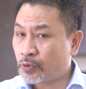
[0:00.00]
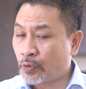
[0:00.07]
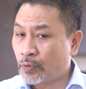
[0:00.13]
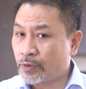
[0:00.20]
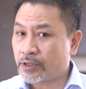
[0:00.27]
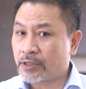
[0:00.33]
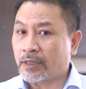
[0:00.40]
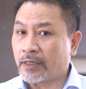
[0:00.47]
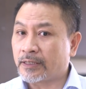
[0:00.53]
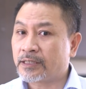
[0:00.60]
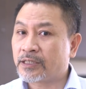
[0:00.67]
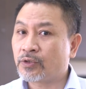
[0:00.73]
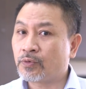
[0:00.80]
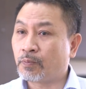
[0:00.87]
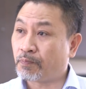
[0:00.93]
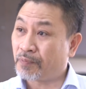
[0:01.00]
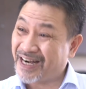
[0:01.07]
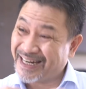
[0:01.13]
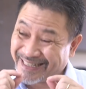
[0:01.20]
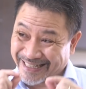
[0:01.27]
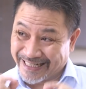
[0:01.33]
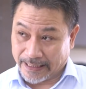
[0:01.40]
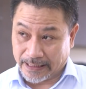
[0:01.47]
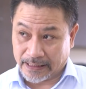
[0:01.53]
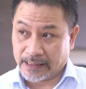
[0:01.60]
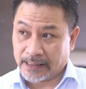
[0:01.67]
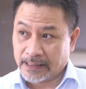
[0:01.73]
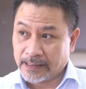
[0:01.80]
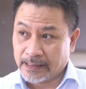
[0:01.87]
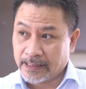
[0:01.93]
tools to
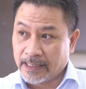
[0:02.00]
practice